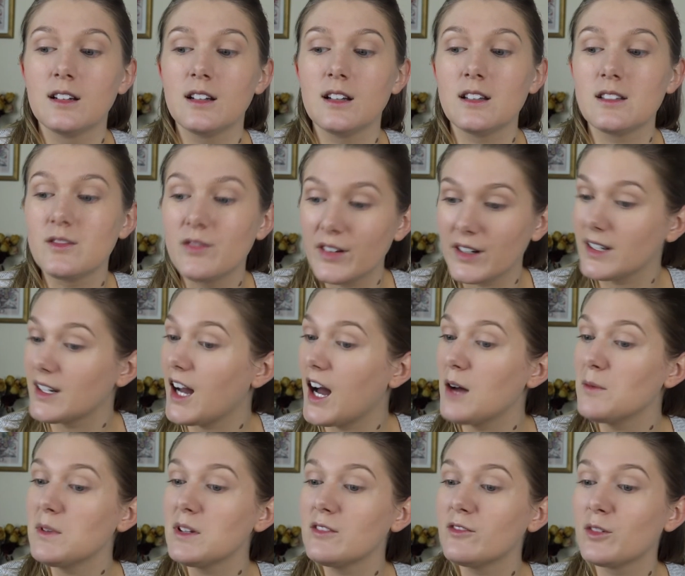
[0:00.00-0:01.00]
It's very
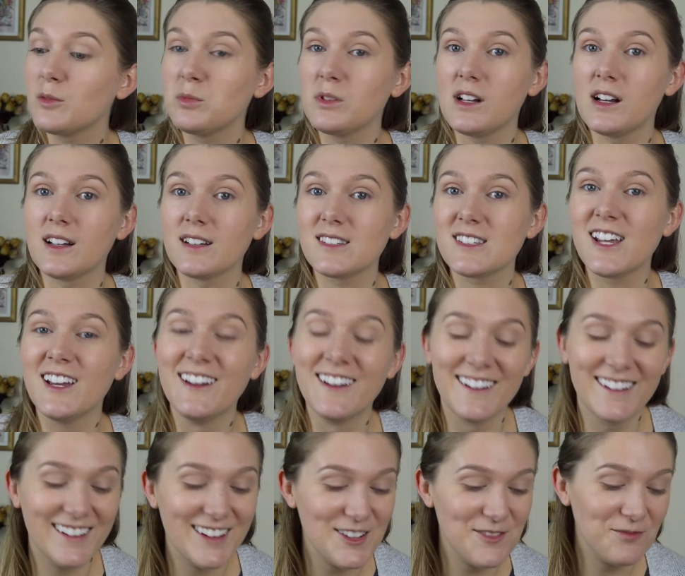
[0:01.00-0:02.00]
common for blondes,
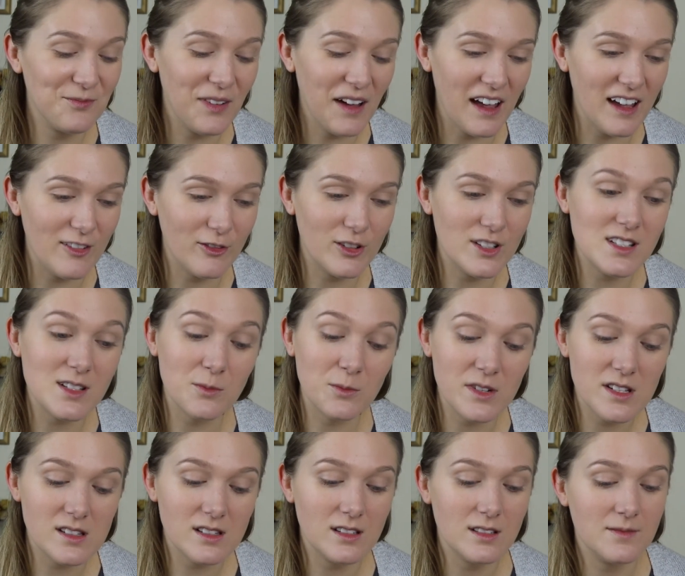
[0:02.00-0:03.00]
but for some
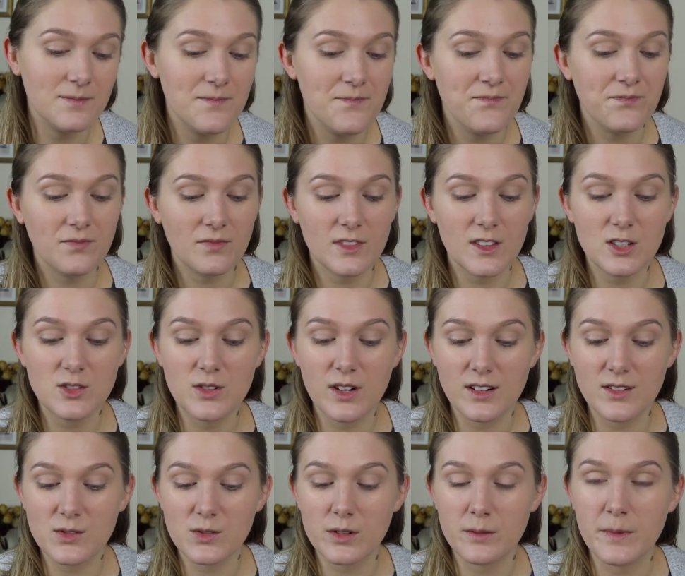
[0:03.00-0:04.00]
reason the
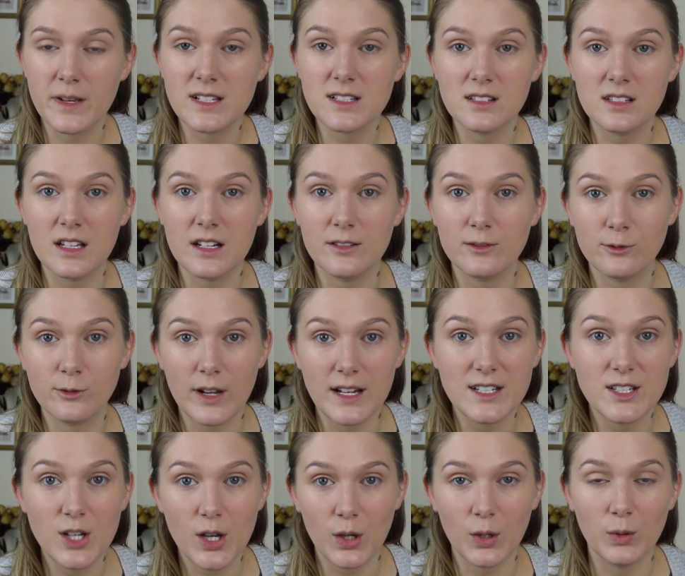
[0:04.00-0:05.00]
drugstore makes a lot of
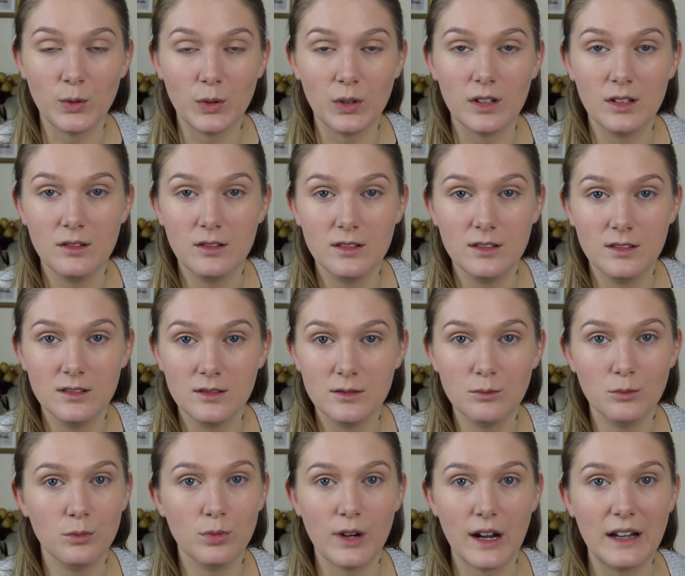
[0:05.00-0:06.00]
red tone
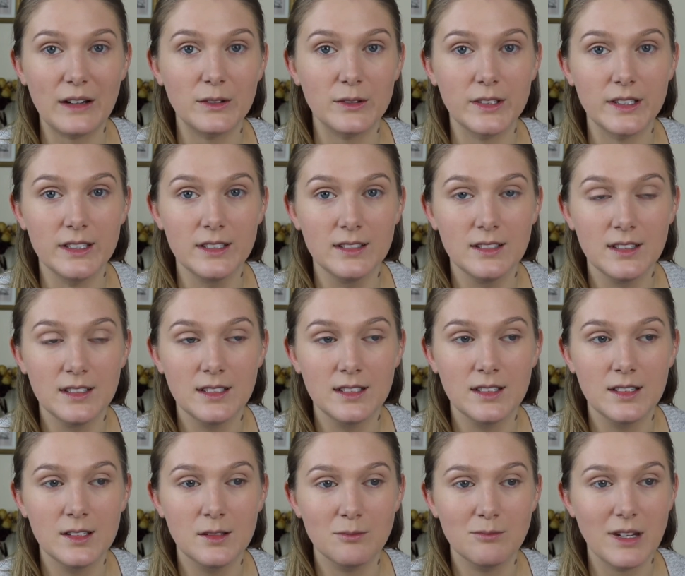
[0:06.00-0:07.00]
brown
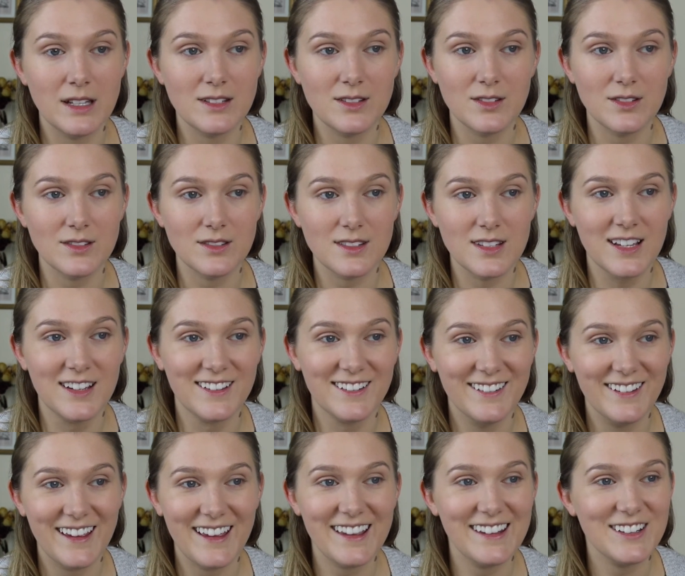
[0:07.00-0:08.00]
pencils
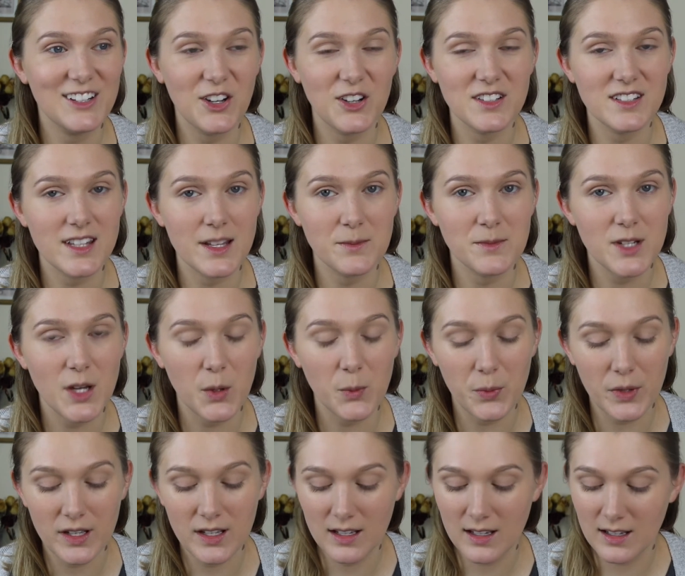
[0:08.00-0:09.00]
and calls them
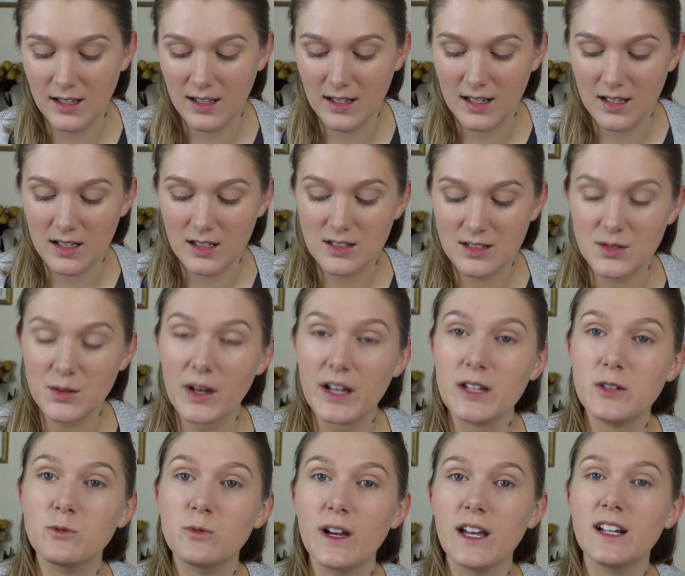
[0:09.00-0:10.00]
Taupe. So I
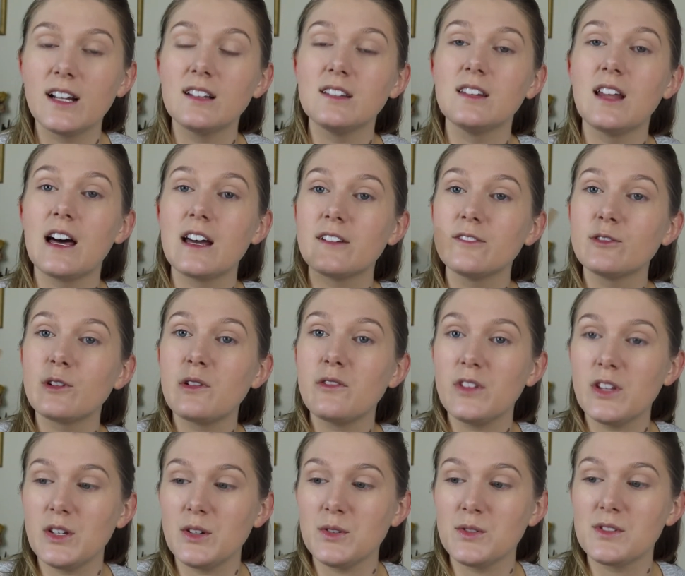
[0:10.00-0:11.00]
had read a lot of
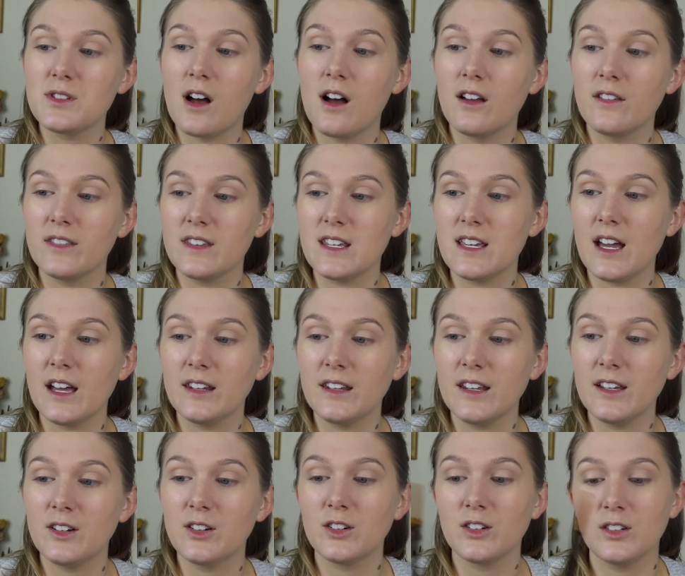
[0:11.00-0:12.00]
reviews on the
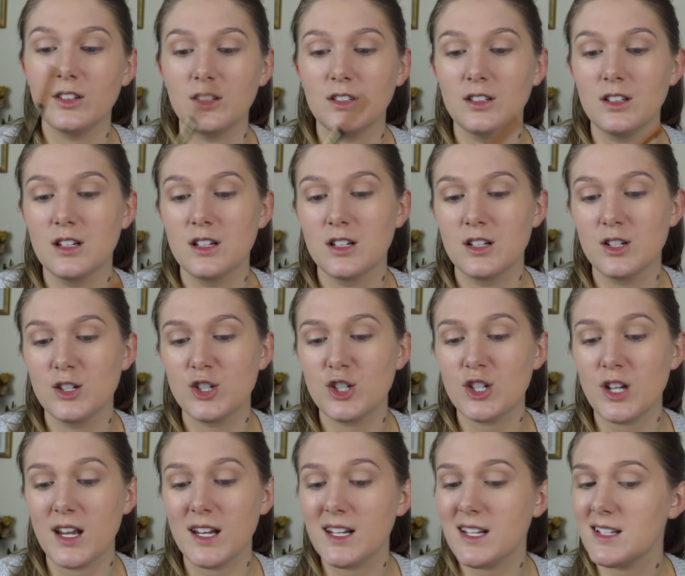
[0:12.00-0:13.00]
LA Girl
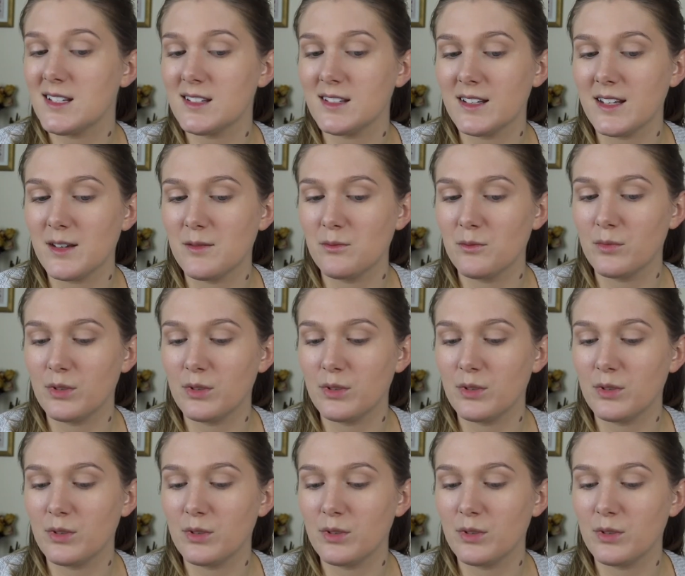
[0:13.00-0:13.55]
Shady Slim